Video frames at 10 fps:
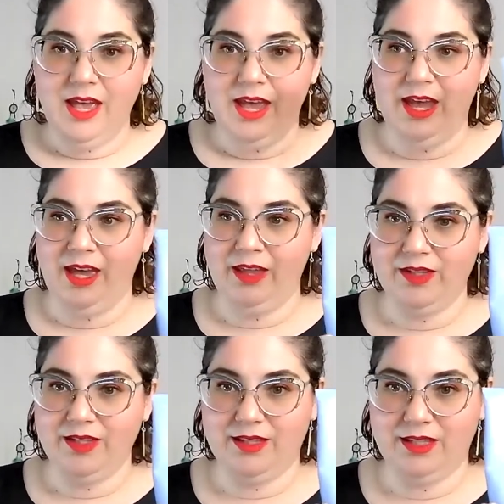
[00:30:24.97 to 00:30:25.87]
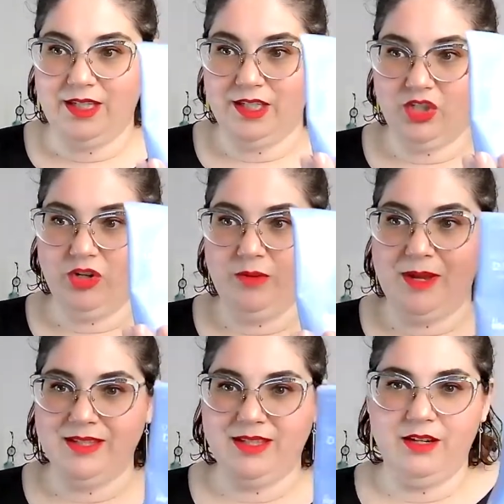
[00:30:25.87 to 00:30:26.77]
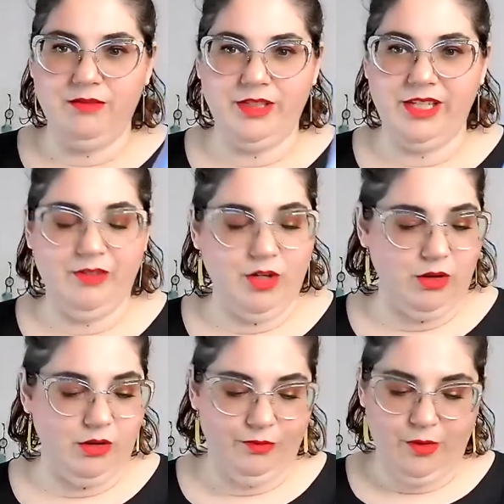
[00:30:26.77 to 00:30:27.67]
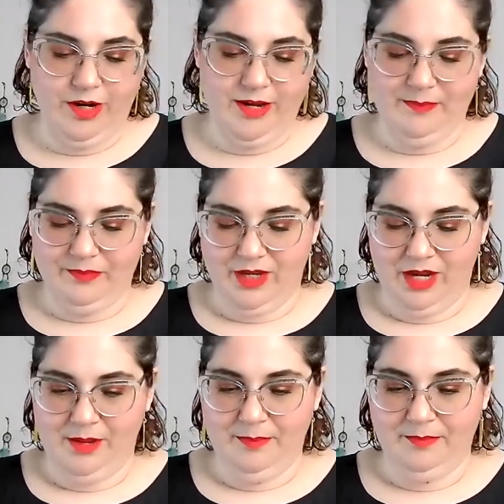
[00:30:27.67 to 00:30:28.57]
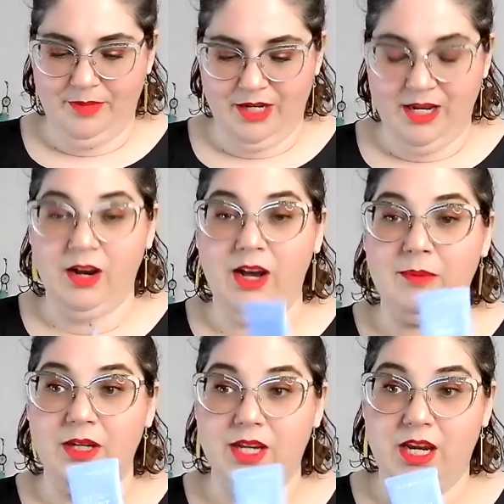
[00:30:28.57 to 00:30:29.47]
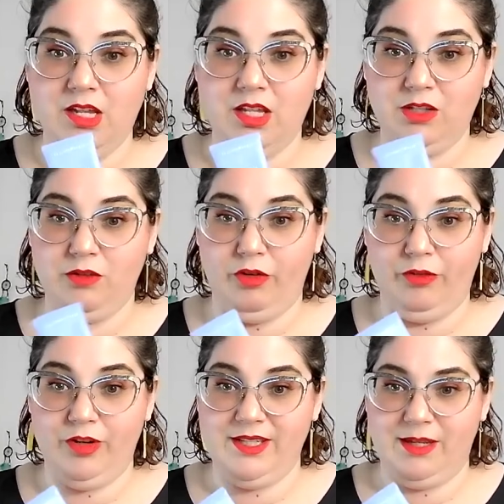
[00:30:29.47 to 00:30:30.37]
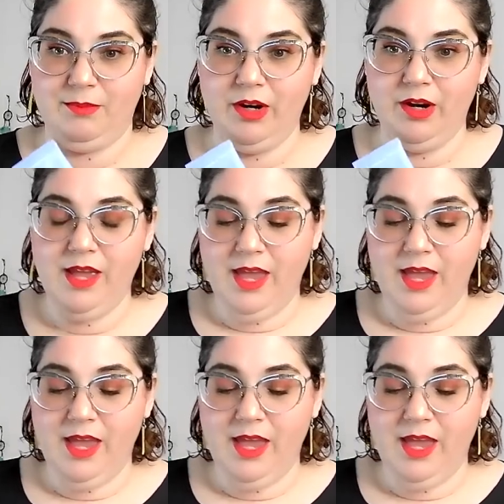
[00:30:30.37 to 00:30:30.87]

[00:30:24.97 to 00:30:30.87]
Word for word: And this is the Dutch dirt mask. I didn't really have a goal for it, um, but now I'm going to carry this over for December